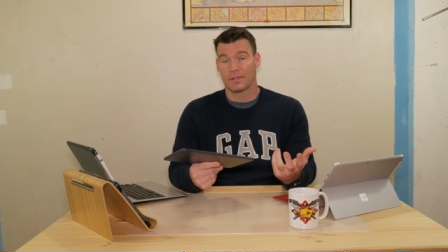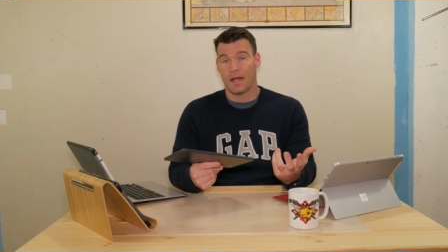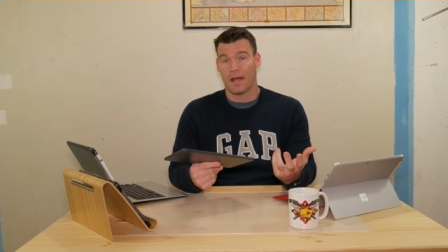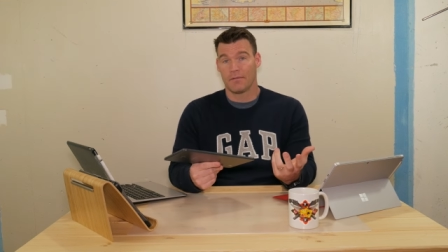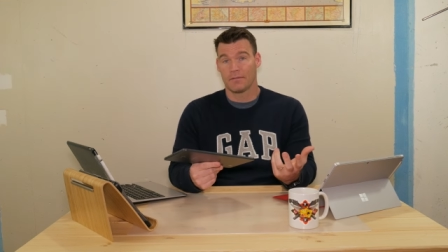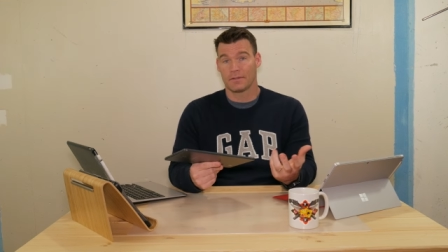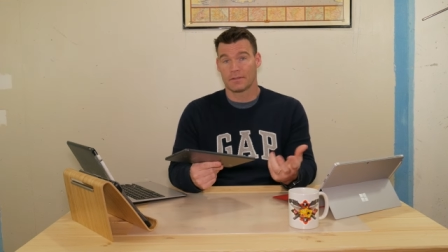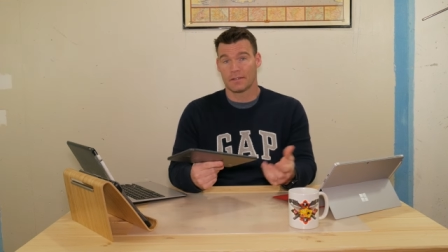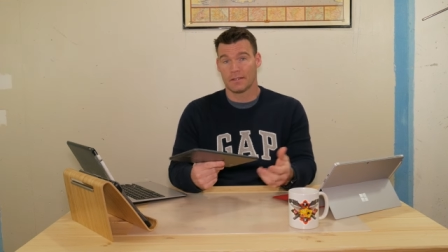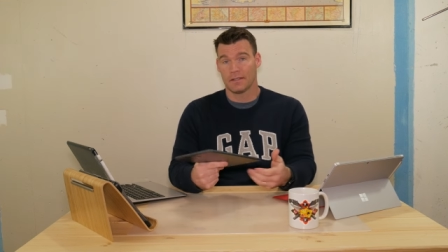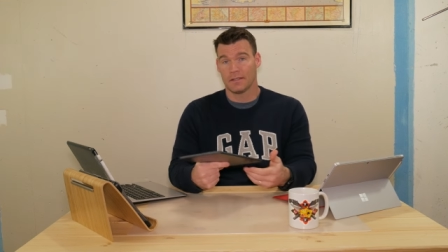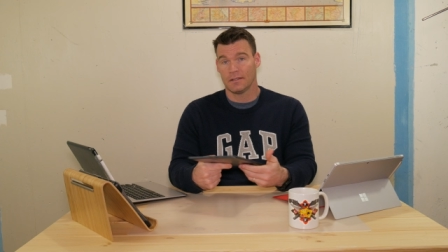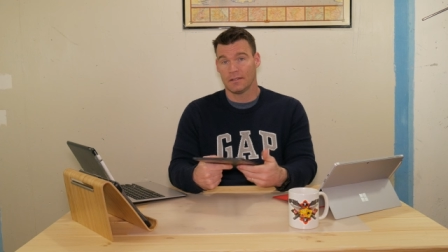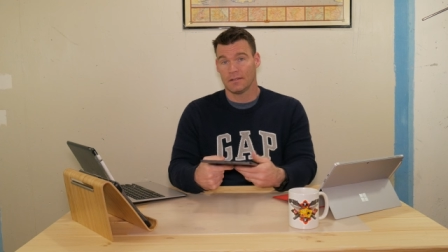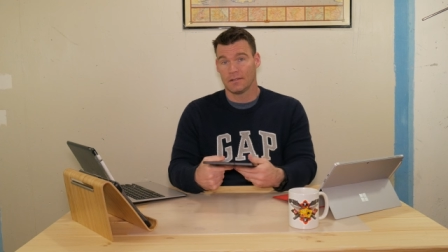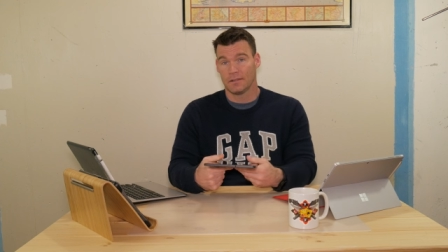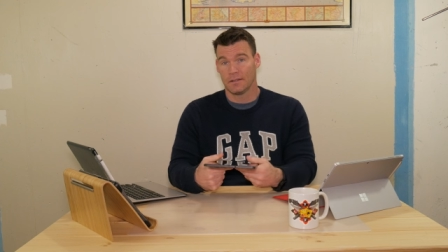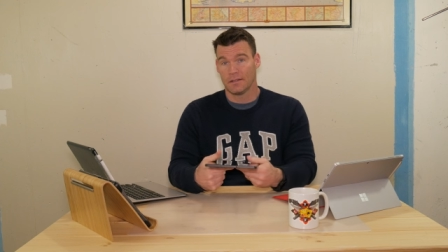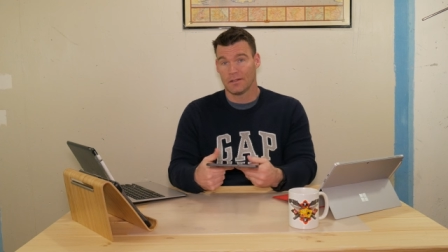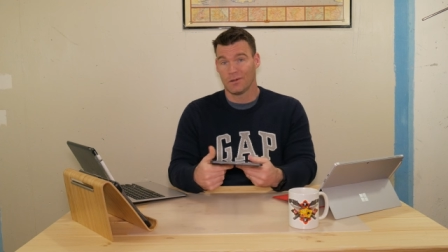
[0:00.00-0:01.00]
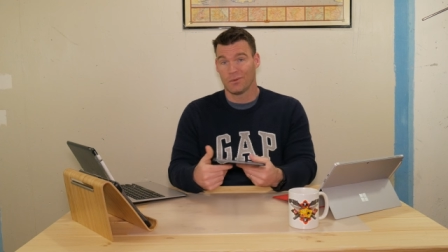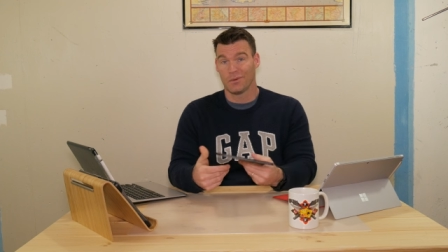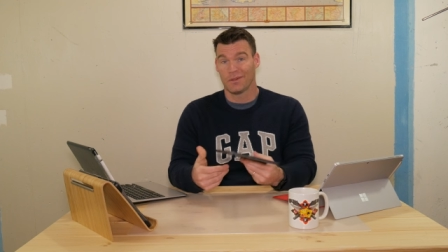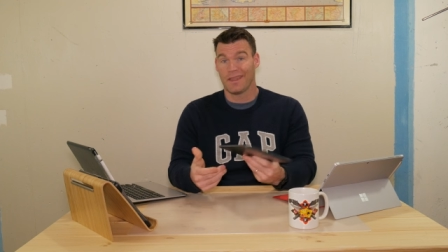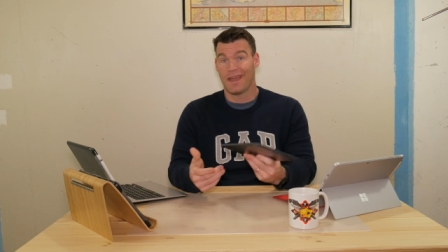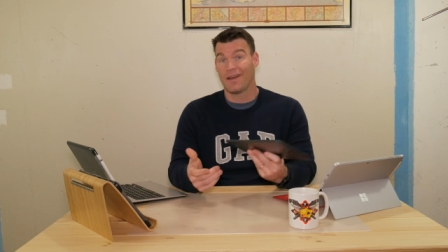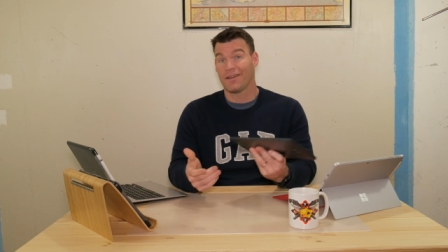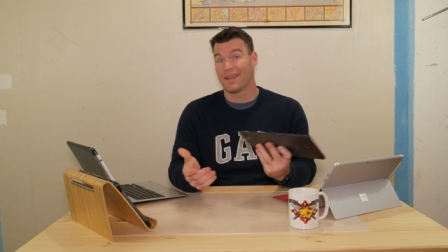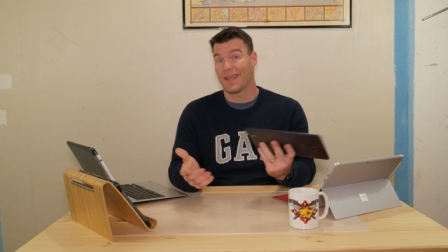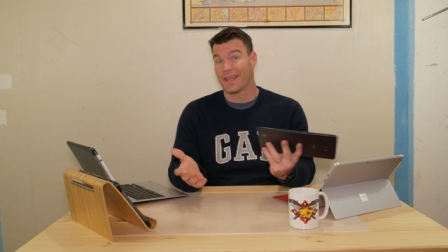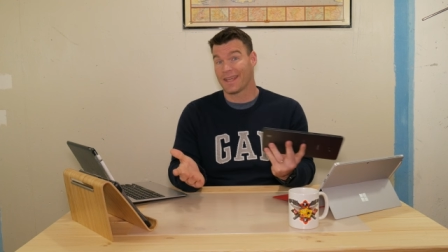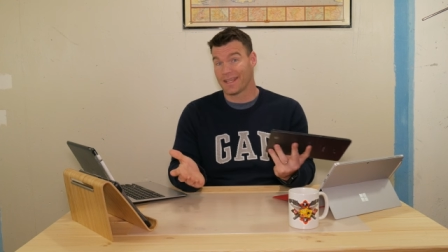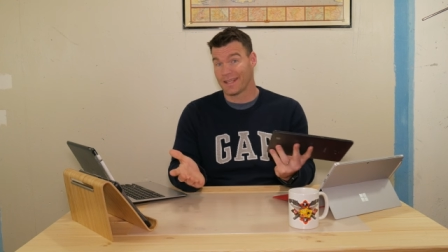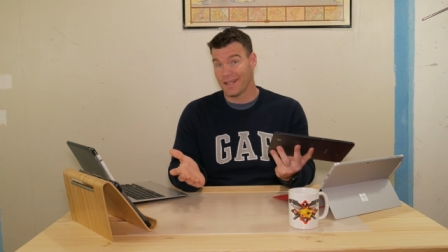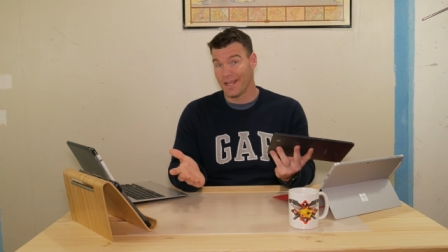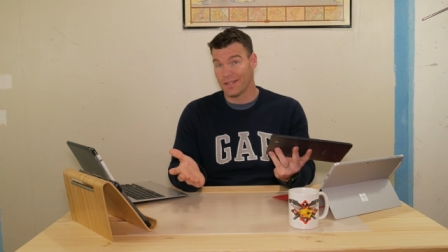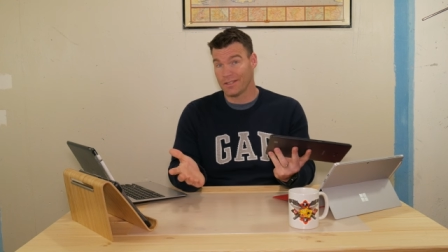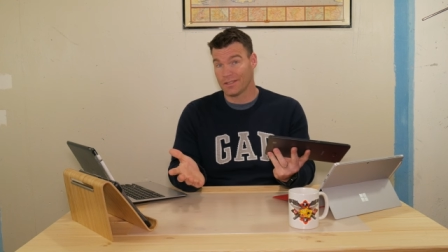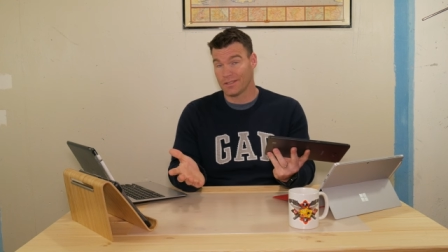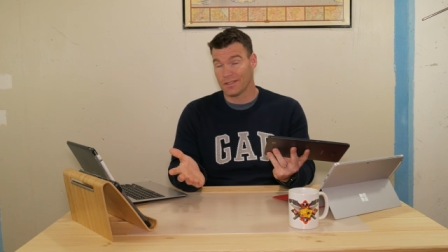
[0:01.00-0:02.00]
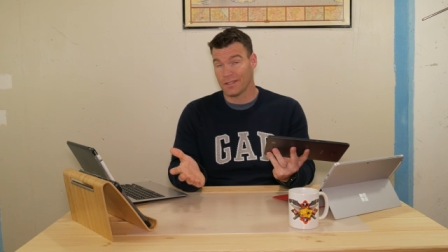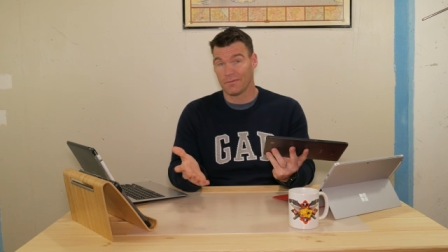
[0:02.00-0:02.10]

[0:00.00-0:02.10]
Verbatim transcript: obviously, you know, without a connection.